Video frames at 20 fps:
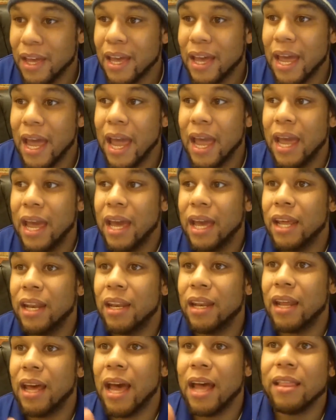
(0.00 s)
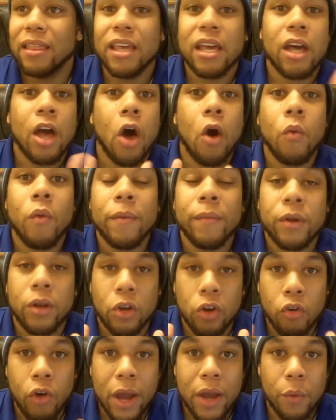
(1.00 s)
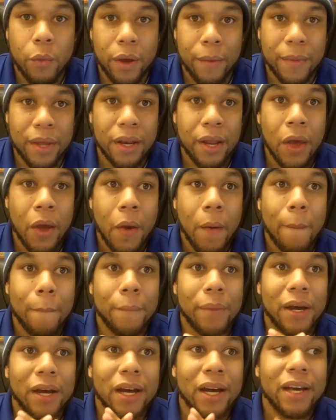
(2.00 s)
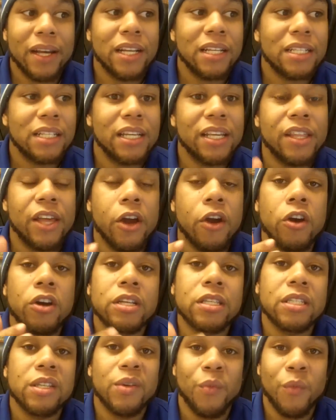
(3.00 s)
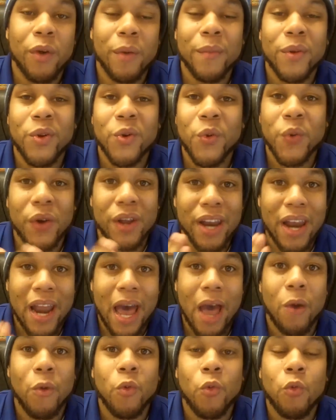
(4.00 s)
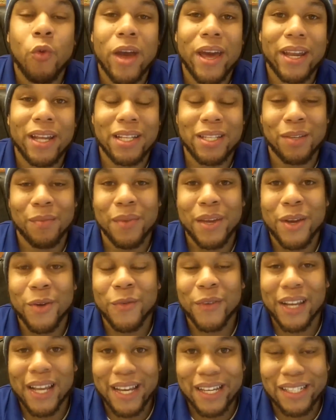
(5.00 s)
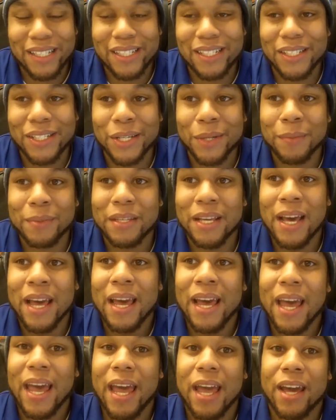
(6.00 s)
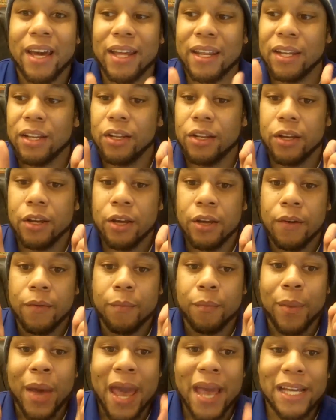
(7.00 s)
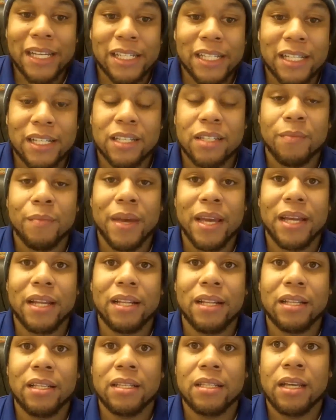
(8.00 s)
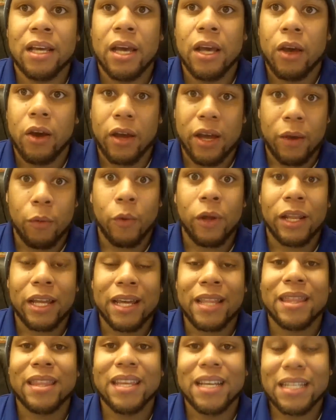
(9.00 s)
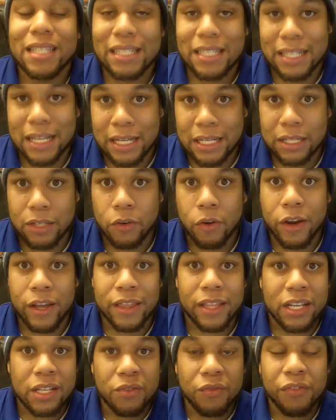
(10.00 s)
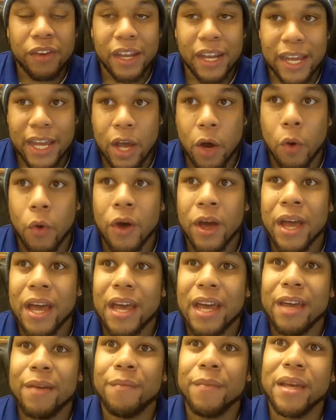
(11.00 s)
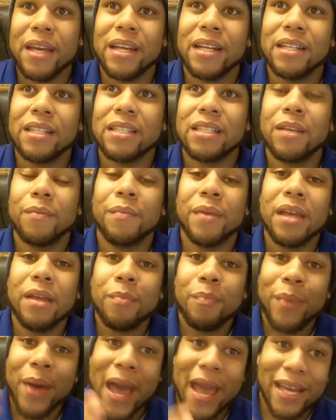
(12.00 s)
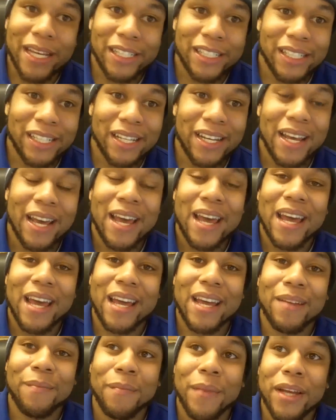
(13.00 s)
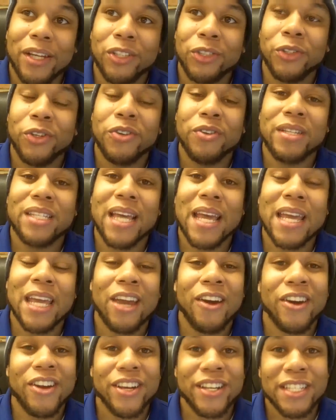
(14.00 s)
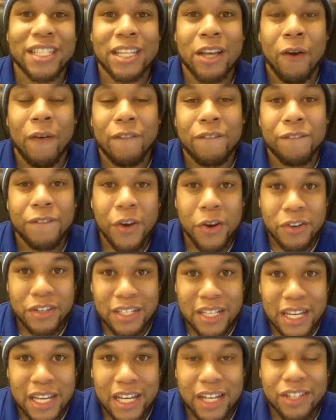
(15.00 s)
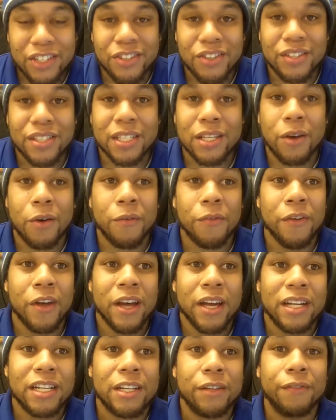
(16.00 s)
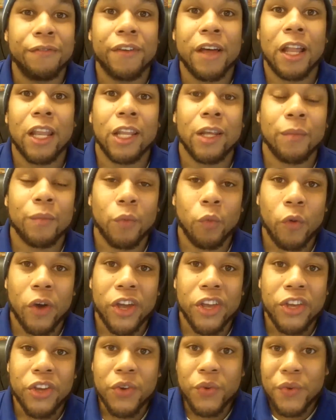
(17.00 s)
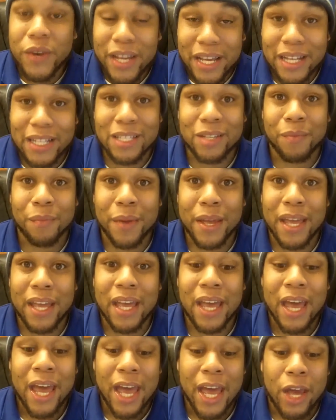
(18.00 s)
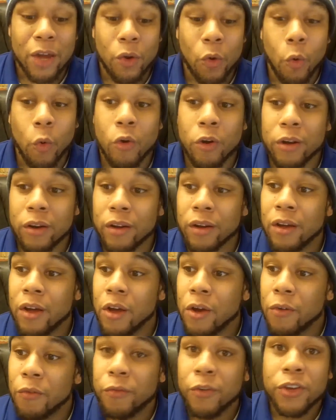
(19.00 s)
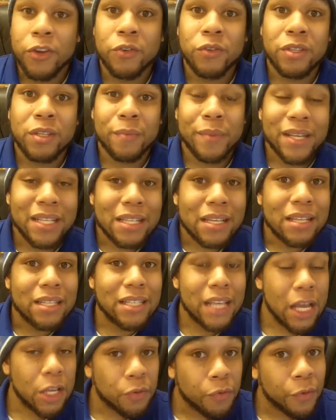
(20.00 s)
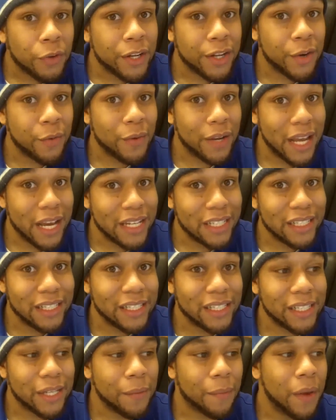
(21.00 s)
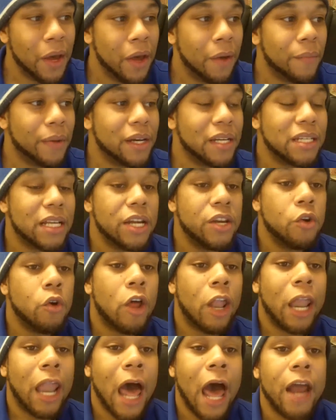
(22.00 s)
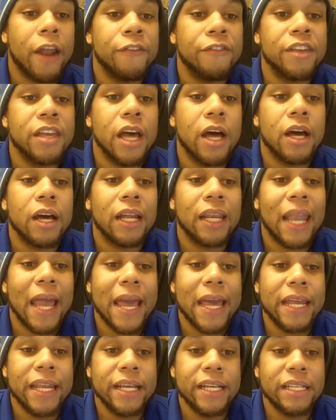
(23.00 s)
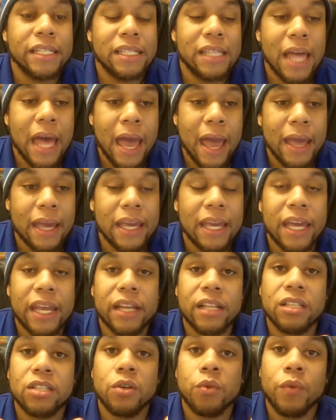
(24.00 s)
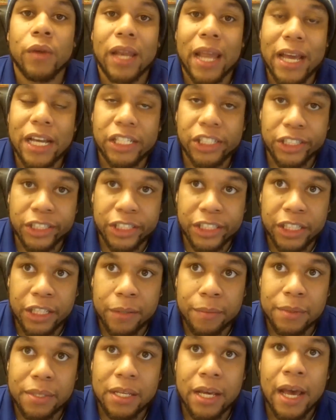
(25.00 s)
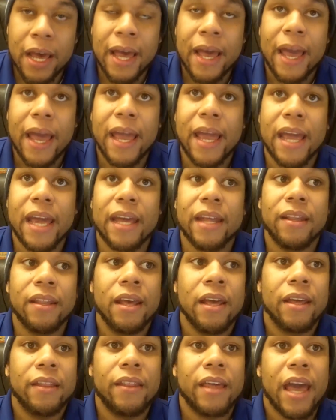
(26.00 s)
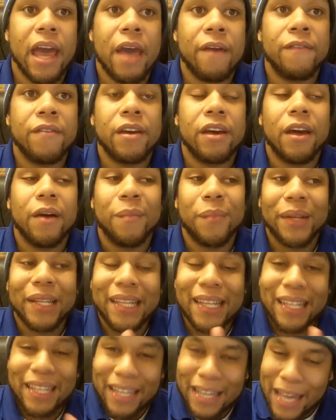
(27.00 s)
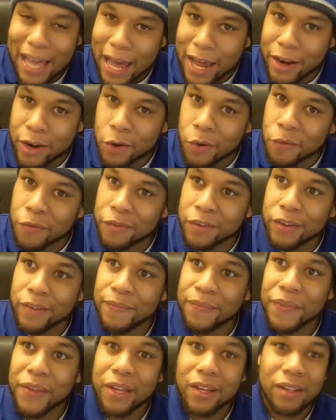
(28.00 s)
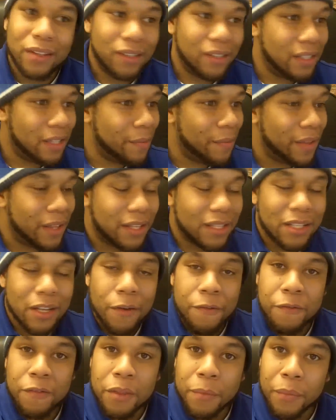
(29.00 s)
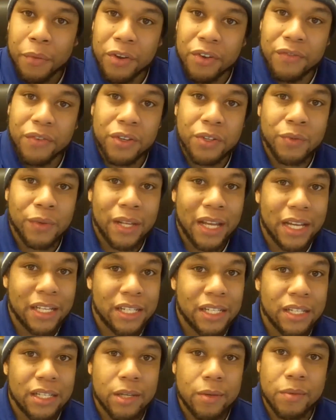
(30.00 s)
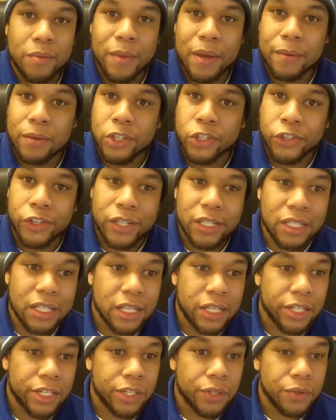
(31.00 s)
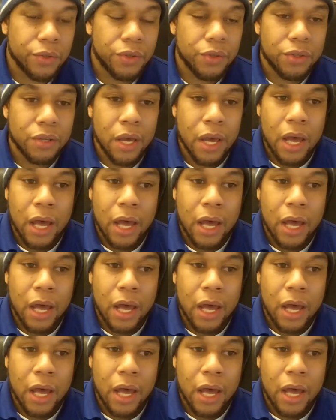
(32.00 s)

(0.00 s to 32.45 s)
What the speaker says: And I think all women are great women, but honestly, there are some women who are not ready to be in relationships. And patience means, well, in this sense, or in this video, it means to be patient and make sure you take care of yourself first and get yourself developed where you need to be in order for you to be successful in a relationship. Because I know a lot of young ladies that get into relationships and they haven't completely gotten over some of the stuff from the previous relationships, maybe trust issues,